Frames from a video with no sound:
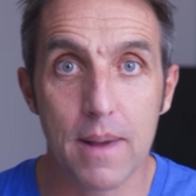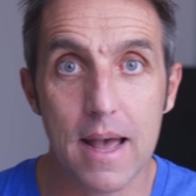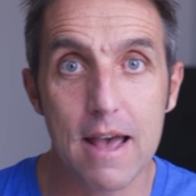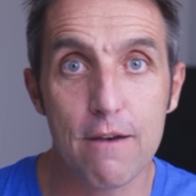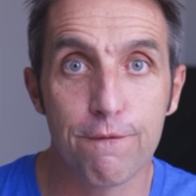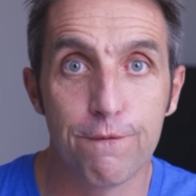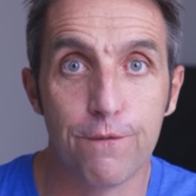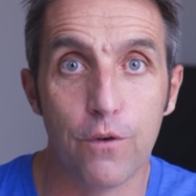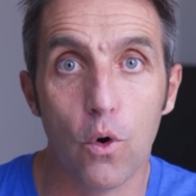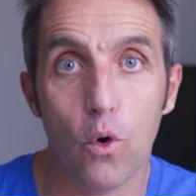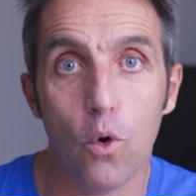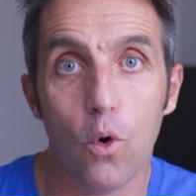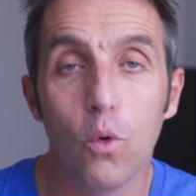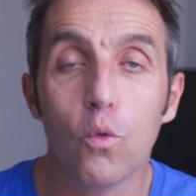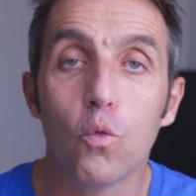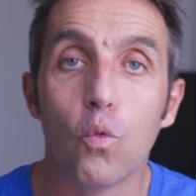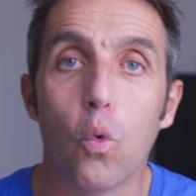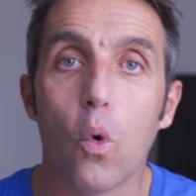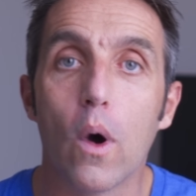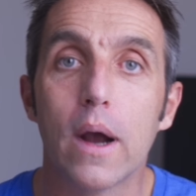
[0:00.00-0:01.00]

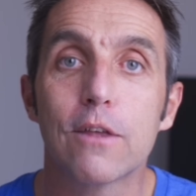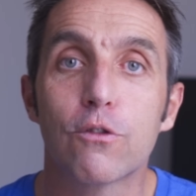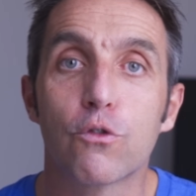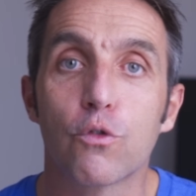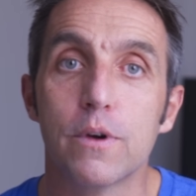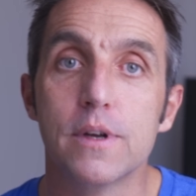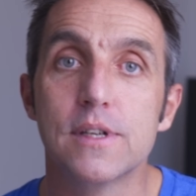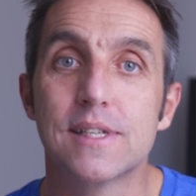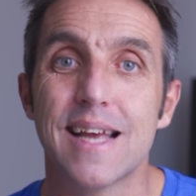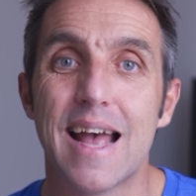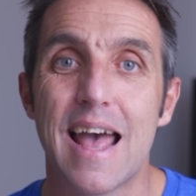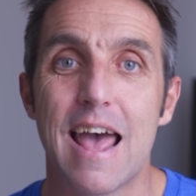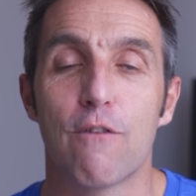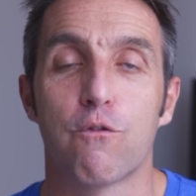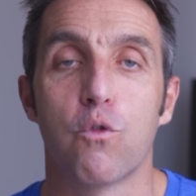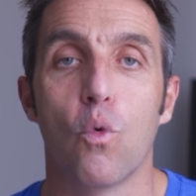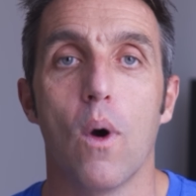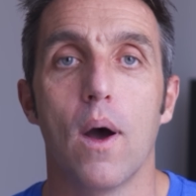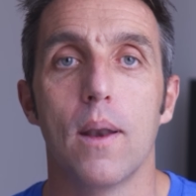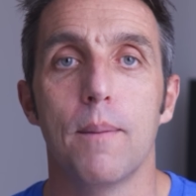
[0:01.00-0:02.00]
f4 right through to
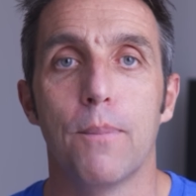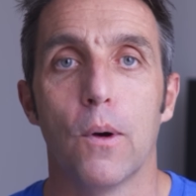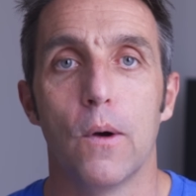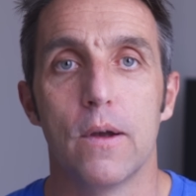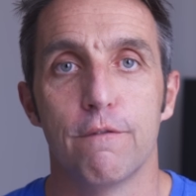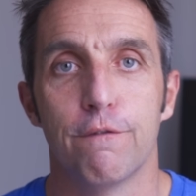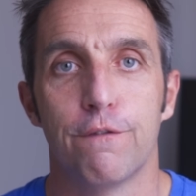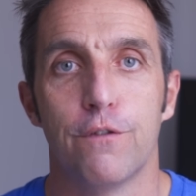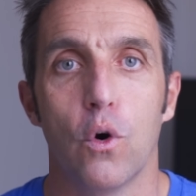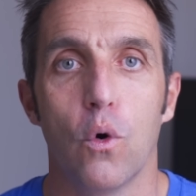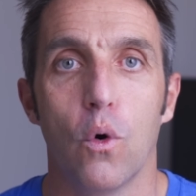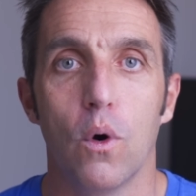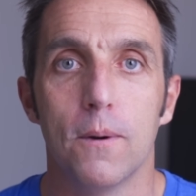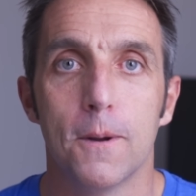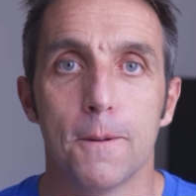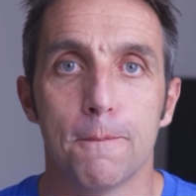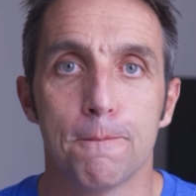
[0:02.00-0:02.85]
f1.4.